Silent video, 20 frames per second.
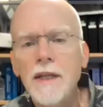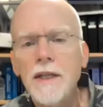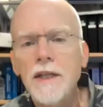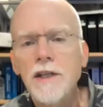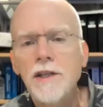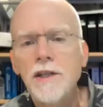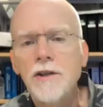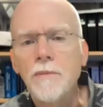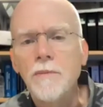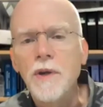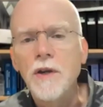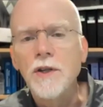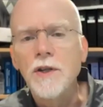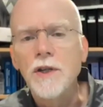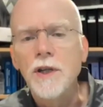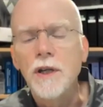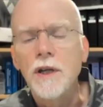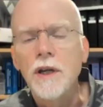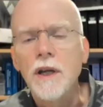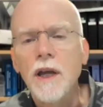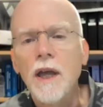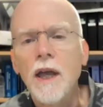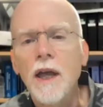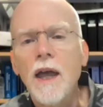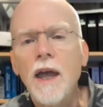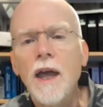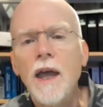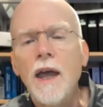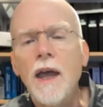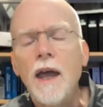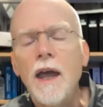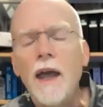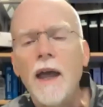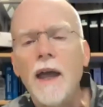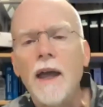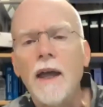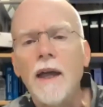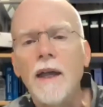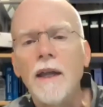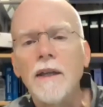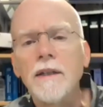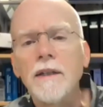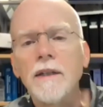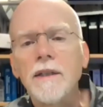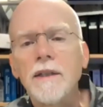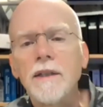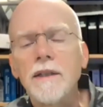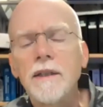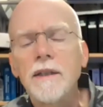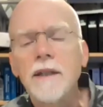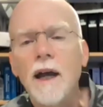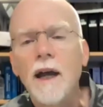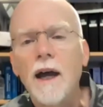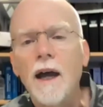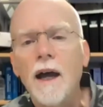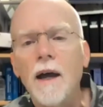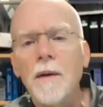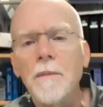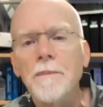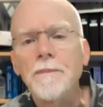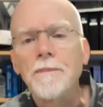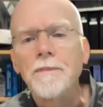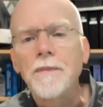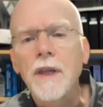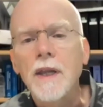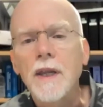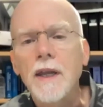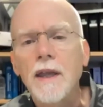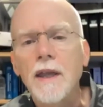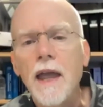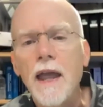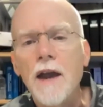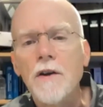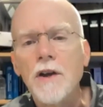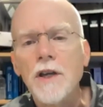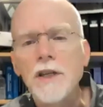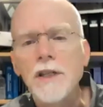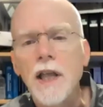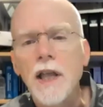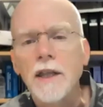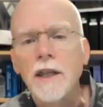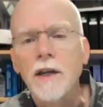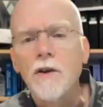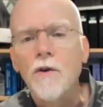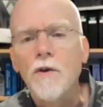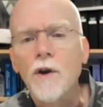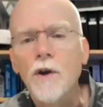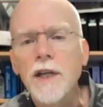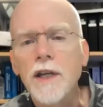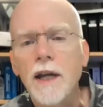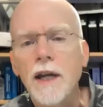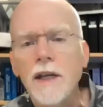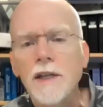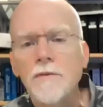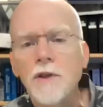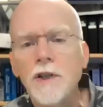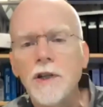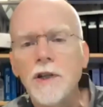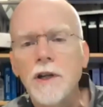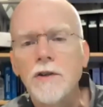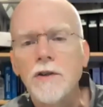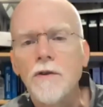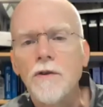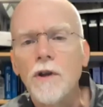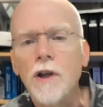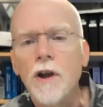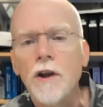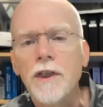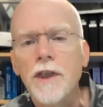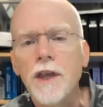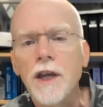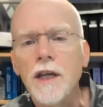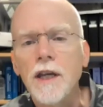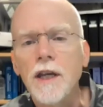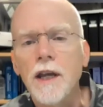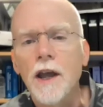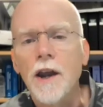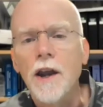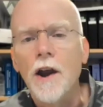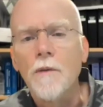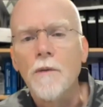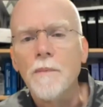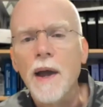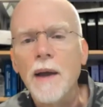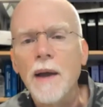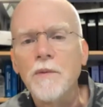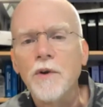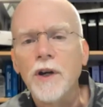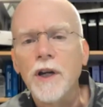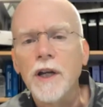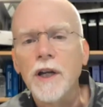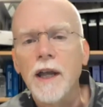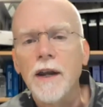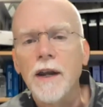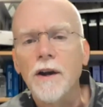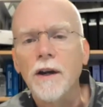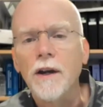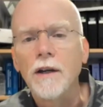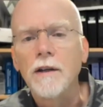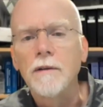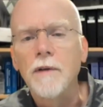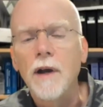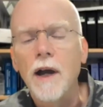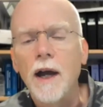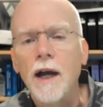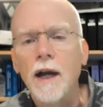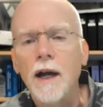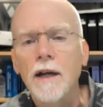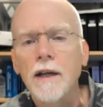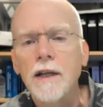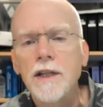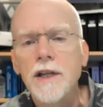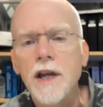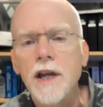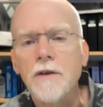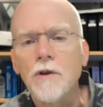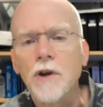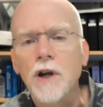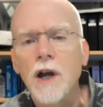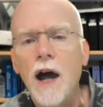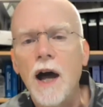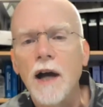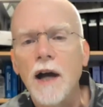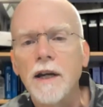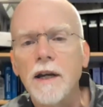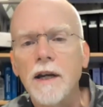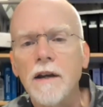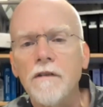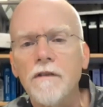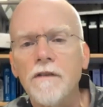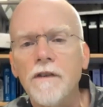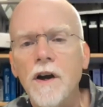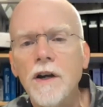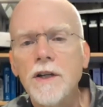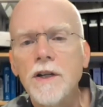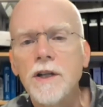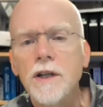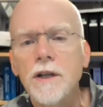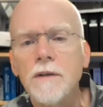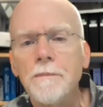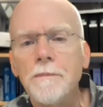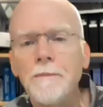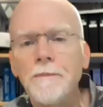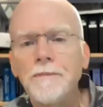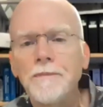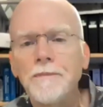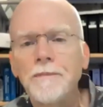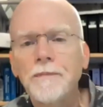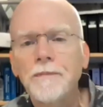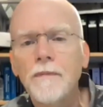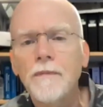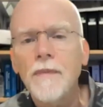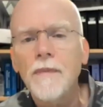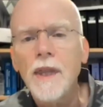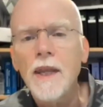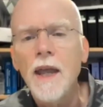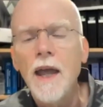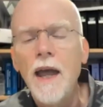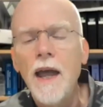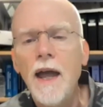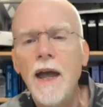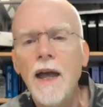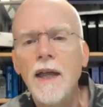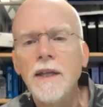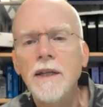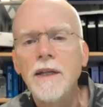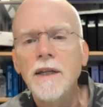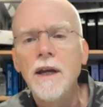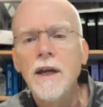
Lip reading: distribution, and areas like the cortex, which control our thinking and our memory and our general cognitive function. And